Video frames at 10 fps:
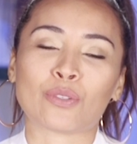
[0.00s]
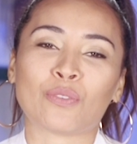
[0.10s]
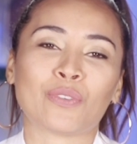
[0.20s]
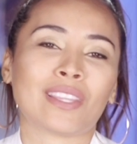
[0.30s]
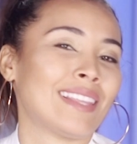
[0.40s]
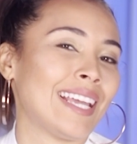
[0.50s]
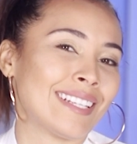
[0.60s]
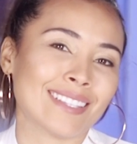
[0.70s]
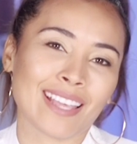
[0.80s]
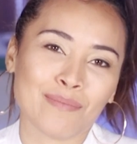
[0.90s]
store for the
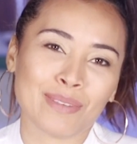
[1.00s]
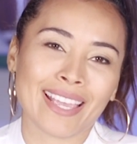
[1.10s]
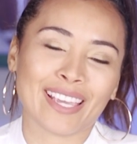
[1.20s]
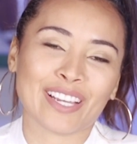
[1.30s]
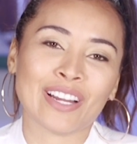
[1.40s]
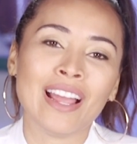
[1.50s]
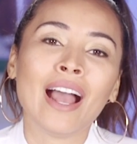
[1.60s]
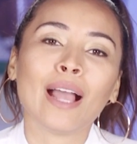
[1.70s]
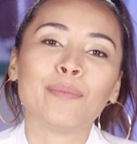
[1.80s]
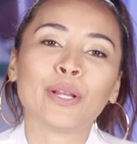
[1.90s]
latest game day gear.
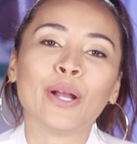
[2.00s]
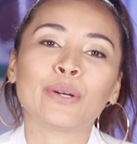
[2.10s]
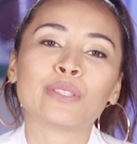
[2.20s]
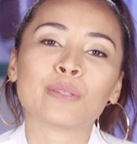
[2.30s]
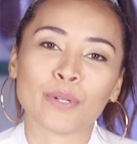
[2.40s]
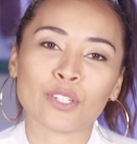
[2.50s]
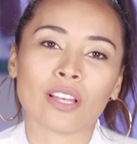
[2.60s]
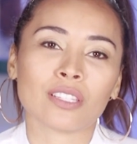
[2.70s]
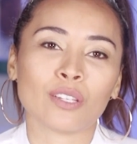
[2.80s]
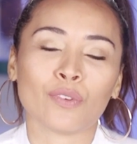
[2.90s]
I'm your host, Britt
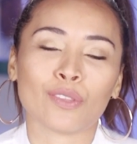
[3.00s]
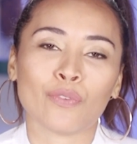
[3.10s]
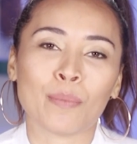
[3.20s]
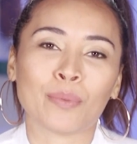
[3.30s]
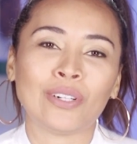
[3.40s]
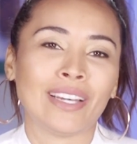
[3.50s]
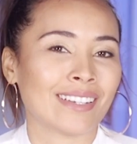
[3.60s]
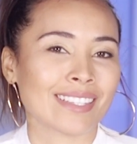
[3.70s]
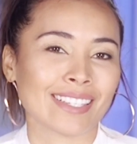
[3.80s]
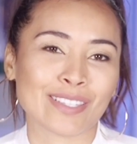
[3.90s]
Johnson for The Fumble, and
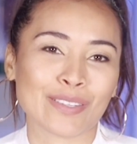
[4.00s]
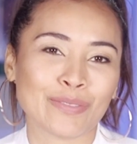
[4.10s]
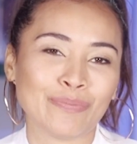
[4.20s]
I'll see you soon.